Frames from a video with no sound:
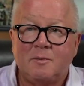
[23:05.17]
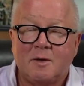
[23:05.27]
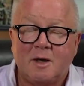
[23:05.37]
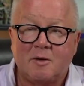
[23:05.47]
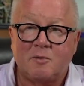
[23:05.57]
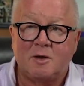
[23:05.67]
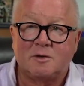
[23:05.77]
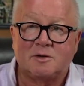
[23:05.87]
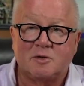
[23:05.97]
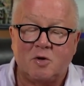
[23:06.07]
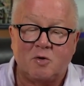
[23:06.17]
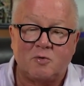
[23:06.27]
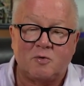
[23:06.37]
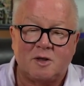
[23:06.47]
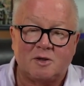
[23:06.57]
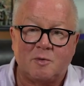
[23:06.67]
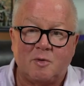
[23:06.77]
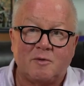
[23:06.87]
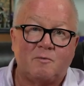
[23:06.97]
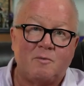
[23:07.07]
I wrote. So go get the
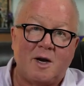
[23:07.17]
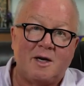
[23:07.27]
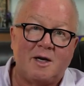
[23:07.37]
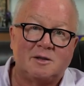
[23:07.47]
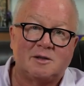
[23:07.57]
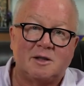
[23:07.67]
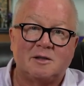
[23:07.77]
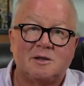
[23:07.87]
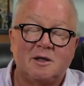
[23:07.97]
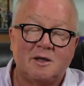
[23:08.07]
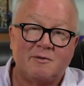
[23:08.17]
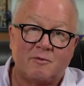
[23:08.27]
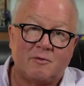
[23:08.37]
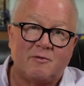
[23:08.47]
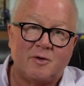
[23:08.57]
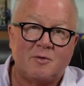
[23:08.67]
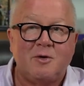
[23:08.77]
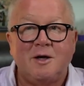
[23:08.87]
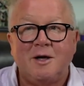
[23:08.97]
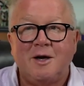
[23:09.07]
book, 99 cents, leave a review.
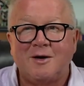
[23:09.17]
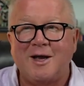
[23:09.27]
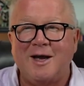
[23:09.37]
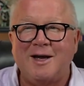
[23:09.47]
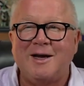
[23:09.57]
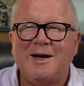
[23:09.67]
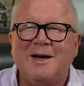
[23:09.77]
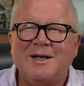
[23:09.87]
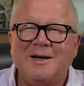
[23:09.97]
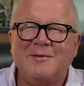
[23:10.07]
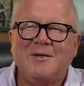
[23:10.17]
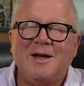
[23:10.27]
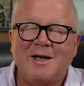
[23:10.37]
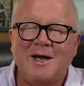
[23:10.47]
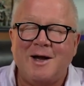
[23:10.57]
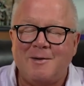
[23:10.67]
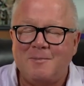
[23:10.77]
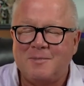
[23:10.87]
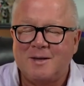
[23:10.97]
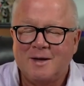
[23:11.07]
Okay. Yeah.
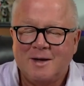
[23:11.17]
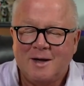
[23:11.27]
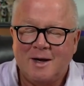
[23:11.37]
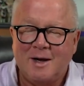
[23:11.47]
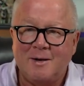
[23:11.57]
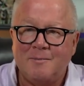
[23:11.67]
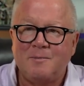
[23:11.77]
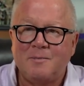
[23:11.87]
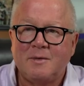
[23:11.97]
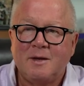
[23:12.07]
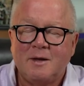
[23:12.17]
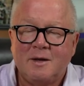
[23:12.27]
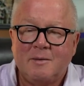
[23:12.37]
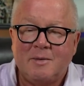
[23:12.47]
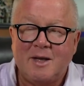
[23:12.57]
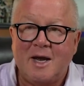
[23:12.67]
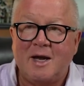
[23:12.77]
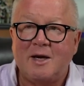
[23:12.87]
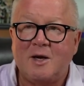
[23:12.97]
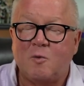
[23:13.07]
But
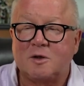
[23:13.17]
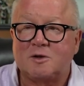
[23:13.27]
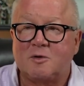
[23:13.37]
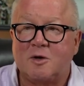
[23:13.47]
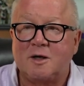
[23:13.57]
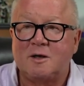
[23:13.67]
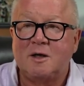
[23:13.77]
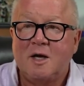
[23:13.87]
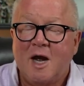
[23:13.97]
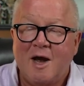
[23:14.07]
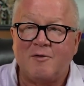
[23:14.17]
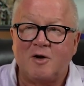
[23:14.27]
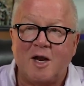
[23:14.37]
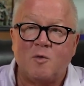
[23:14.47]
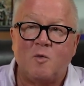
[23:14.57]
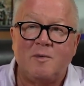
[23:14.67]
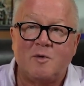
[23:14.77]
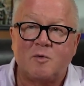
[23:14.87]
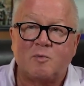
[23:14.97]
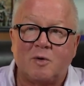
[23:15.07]
yeah, it works great. I have a lot of women
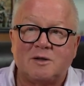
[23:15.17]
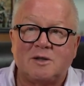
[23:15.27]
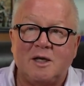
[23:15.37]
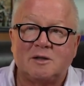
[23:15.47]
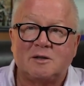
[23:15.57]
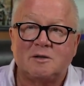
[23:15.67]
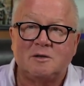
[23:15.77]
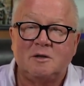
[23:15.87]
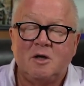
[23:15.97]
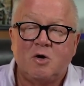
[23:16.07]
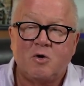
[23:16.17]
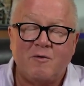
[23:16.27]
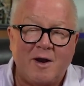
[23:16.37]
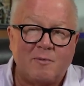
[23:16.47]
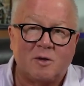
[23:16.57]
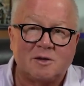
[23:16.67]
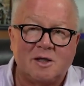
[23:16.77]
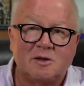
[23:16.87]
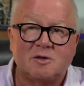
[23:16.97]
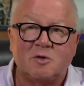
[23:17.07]
with breast cancer who've had breast
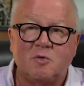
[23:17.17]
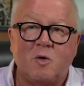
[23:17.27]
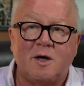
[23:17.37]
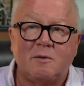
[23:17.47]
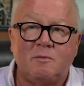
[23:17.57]
cancer who want